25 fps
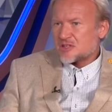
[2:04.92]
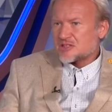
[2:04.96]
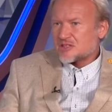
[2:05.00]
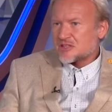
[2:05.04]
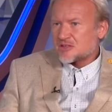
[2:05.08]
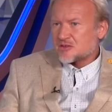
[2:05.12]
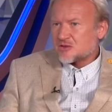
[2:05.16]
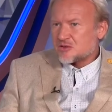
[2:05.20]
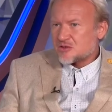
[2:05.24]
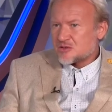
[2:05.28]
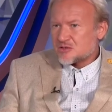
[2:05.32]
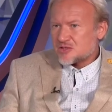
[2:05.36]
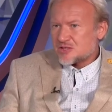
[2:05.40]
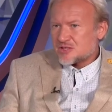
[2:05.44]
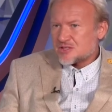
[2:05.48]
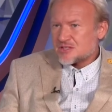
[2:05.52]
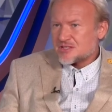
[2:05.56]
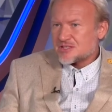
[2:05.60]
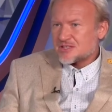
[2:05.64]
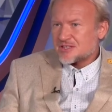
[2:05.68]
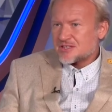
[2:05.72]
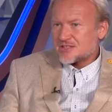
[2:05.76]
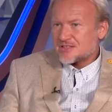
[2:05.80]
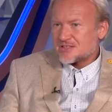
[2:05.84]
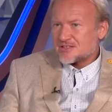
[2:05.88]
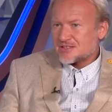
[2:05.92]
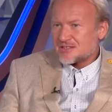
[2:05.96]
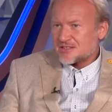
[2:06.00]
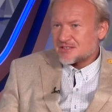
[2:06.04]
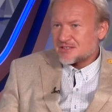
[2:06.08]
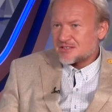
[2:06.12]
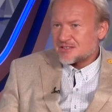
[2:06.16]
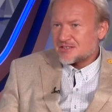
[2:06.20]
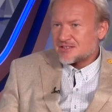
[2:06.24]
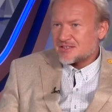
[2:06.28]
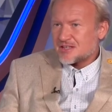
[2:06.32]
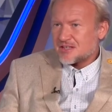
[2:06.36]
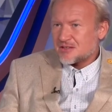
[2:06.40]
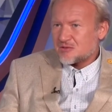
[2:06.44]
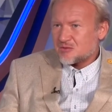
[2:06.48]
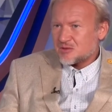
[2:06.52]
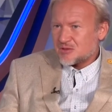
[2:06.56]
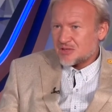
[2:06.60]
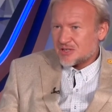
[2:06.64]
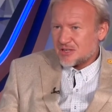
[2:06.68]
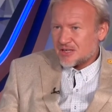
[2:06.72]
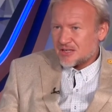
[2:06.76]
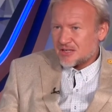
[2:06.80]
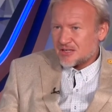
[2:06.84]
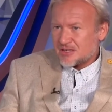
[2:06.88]
cautious, and
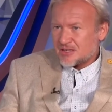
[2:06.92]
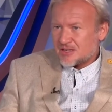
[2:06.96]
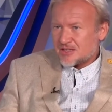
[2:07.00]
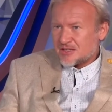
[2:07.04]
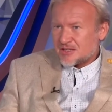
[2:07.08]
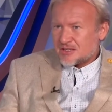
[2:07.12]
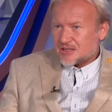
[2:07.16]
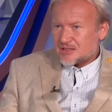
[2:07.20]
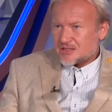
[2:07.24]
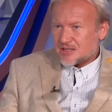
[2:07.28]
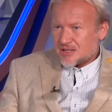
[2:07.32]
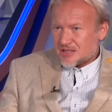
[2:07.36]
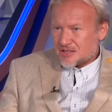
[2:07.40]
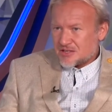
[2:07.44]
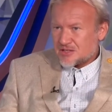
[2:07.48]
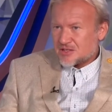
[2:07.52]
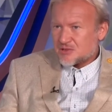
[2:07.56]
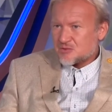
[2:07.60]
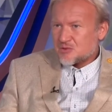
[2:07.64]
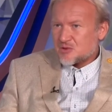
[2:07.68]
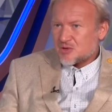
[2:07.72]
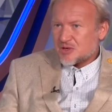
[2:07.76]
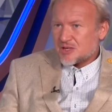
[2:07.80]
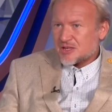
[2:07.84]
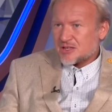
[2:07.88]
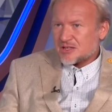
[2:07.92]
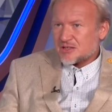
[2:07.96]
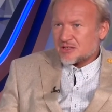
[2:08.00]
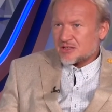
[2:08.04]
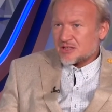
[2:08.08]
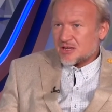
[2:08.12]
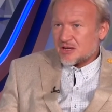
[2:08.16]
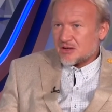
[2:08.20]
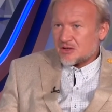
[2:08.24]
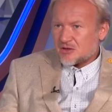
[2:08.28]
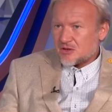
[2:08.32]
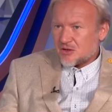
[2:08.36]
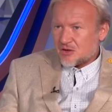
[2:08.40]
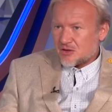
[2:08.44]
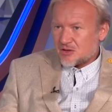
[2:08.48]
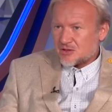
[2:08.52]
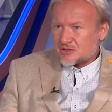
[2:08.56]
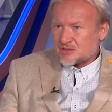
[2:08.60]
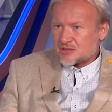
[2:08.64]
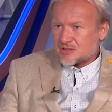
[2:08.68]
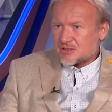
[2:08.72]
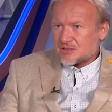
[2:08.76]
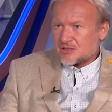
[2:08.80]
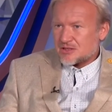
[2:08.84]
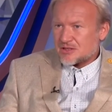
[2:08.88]
they actually working a lot
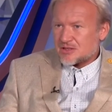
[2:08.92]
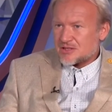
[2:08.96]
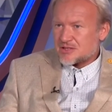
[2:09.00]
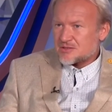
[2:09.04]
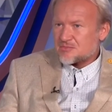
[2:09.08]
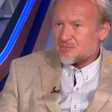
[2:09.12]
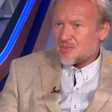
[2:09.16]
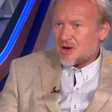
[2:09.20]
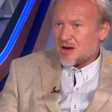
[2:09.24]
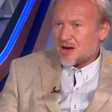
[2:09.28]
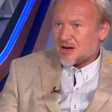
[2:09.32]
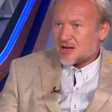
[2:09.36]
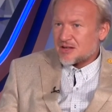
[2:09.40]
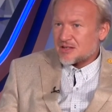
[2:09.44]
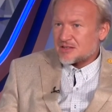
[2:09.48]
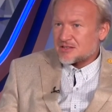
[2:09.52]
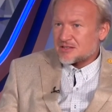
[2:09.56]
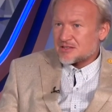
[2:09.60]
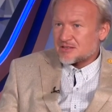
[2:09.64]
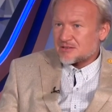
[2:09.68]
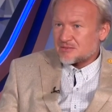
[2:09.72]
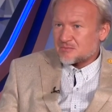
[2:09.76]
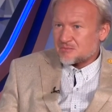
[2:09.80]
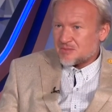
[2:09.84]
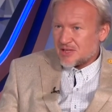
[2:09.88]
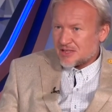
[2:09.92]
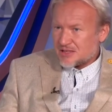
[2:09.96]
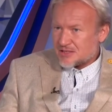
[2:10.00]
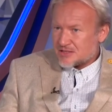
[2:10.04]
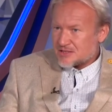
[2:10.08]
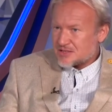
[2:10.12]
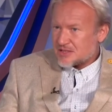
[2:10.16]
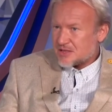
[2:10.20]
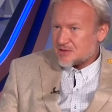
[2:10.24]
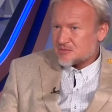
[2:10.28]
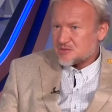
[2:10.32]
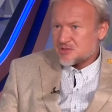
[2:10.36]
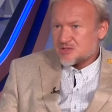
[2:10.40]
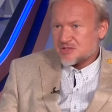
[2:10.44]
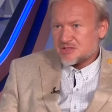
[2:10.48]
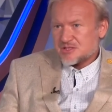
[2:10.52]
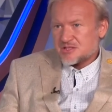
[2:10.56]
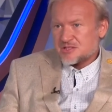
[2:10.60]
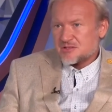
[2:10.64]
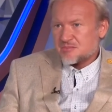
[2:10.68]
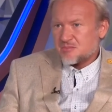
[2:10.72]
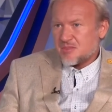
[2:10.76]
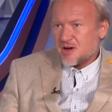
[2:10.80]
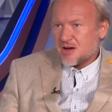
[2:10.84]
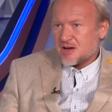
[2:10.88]
inspired, making sculptures
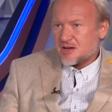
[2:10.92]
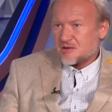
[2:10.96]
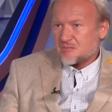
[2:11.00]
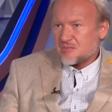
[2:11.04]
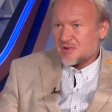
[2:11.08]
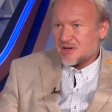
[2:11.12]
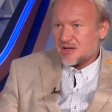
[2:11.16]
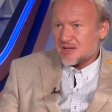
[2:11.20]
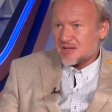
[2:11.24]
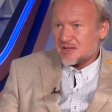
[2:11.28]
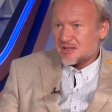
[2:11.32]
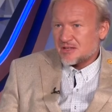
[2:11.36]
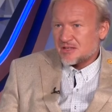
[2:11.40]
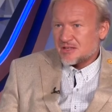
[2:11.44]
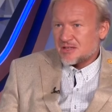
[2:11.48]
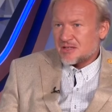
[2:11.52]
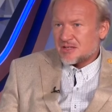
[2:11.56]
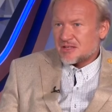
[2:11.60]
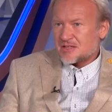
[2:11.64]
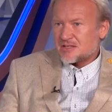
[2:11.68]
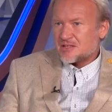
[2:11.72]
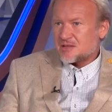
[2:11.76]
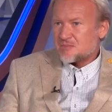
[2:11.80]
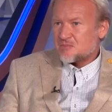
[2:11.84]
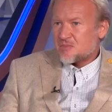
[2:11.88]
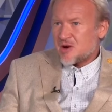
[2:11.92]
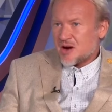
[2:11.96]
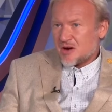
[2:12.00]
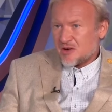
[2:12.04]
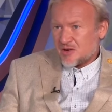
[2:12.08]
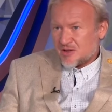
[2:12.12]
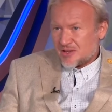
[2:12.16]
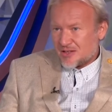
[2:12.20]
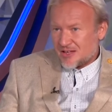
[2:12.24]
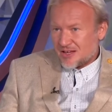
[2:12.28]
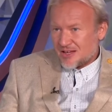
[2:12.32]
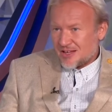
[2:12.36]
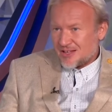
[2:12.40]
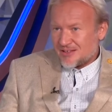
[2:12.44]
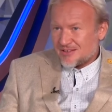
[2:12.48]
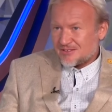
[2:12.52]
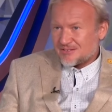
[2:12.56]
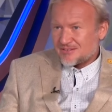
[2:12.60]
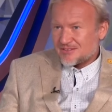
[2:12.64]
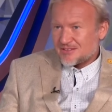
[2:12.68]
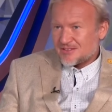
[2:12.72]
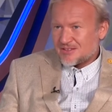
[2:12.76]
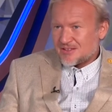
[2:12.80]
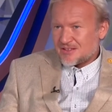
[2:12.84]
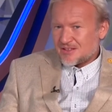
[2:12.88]
inspired by the marine life.
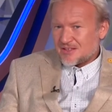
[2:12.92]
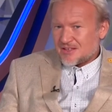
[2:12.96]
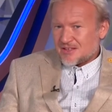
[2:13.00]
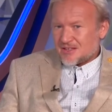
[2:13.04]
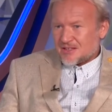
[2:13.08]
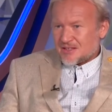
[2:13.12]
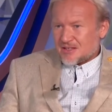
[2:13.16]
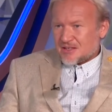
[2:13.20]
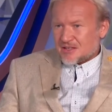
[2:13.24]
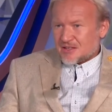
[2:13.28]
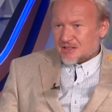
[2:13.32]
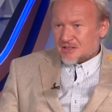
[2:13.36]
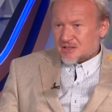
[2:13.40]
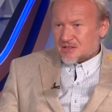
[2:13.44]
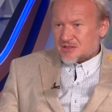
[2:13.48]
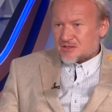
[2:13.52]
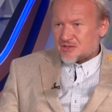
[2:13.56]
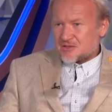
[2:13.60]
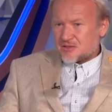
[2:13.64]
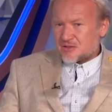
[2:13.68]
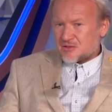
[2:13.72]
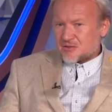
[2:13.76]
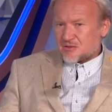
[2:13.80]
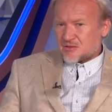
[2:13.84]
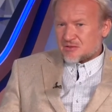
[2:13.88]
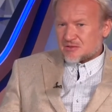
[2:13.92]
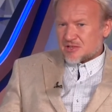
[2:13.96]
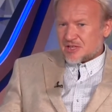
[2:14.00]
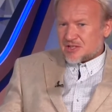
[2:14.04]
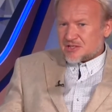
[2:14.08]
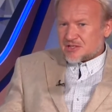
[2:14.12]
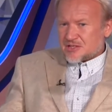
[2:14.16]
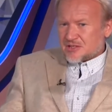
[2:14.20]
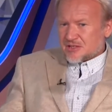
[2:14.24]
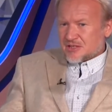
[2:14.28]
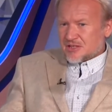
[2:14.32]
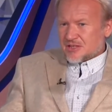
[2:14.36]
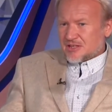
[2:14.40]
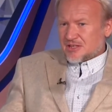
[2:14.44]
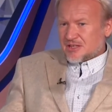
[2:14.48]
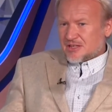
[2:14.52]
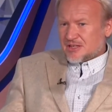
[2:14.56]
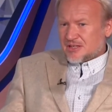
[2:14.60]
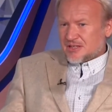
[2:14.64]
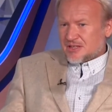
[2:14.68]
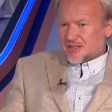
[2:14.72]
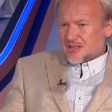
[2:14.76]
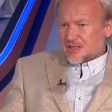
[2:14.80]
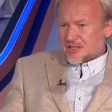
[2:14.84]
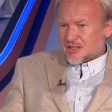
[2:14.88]
So naturally
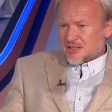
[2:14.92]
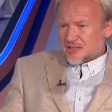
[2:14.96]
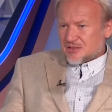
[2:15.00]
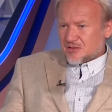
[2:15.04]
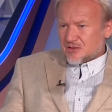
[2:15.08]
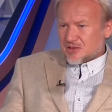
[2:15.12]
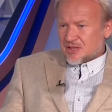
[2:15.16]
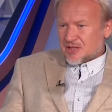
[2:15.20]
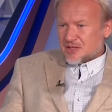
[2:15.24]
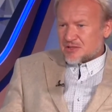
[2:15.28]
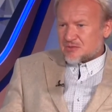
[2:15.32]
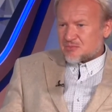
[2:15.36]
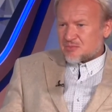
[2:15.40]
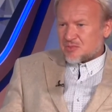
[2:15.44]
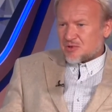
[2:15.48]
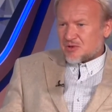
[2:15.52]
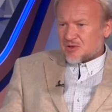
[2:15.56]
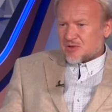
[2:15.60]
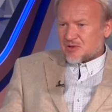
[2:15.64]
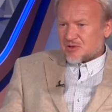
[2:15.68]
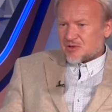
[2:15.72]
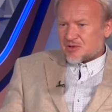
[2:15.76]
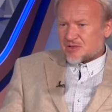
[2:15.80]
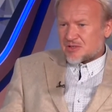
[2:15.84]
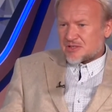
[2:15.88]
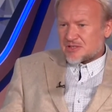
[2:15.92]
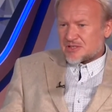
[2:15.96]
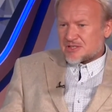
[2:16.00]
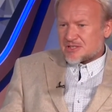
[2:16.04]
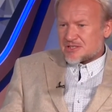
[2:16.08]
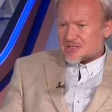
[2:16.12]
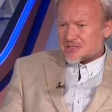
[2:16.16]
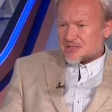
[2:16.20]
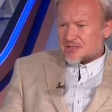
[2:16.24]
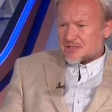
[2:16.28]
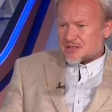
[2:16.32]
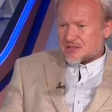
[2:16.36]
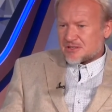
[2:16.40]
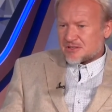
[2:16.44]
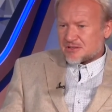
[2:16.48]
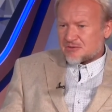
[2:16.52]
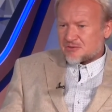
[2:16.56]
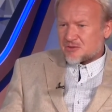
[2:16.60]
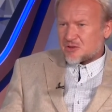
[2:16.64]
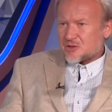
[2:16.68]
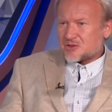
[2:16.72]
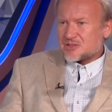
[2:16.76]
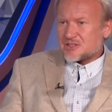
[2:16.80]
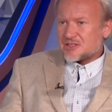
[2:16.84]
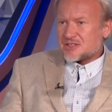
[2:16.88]
here on Expo, this
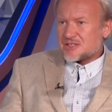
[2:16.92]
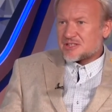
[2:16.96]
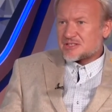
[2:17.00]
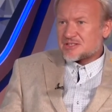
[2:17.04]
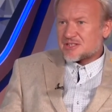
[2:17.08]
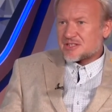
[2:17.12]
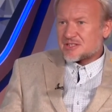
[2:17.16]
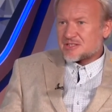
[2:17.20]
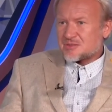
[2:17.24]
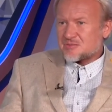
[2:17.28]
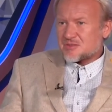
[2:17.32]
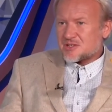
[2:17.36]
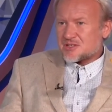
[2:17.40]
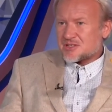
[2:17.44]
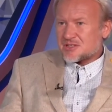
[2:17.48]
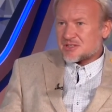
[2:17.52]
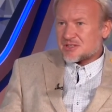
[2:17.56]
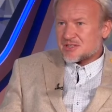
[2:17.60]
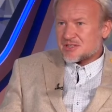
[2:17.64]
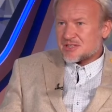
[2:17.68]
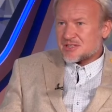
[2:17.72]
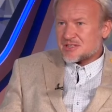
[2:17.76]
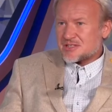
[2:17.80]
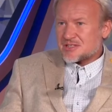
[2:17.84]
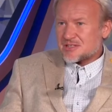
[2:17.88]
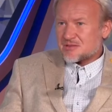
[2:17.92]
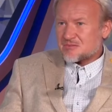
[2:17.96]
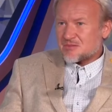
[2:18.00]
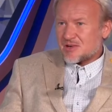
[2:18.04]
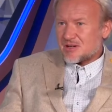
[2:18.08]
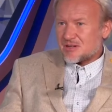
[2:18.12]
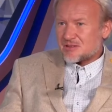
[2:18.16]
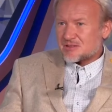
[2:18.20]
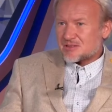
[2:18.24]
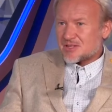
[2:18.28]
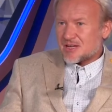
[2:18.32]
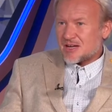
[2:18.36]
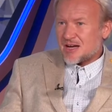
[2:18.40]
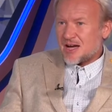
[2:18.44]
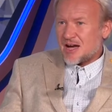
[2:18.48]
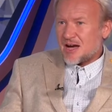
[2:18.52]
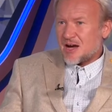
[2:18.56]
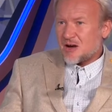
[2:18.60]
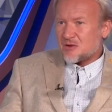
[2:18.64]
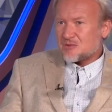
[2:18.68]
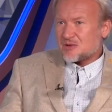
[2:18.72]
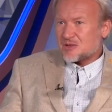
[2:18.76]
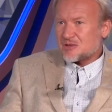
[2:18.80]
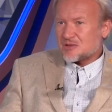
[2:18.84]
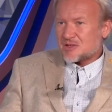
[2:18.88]
14 days exhibition is about how
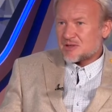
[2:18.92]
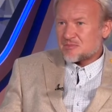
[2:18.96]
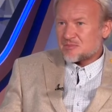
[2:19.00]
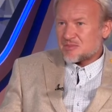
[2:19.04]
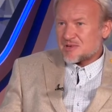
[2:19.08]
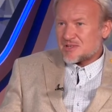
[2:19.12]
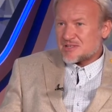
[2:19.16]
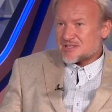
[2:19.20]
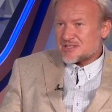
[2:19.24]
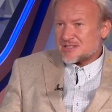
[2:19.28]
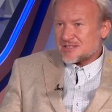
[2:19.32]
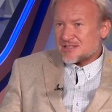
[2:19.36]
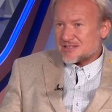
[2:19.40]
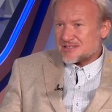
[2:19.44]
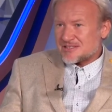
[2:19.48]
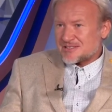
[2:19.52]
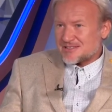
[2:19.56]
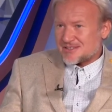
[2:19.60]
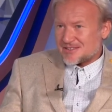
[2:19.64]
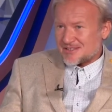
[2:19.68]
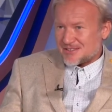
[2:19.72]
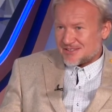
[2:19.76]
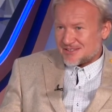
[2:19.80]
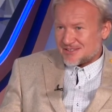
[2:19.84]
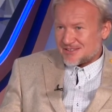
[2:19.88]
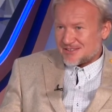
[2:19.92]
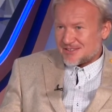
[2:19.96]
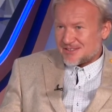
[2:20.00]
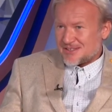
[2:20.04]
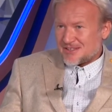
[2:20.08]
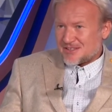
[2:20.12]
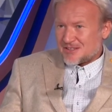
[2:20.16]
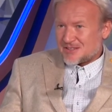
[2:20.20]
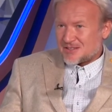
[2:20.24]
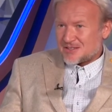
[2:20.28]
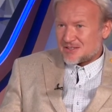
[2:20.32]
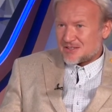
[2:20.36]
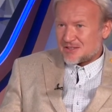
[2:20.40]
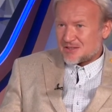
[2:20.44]
we're going to present the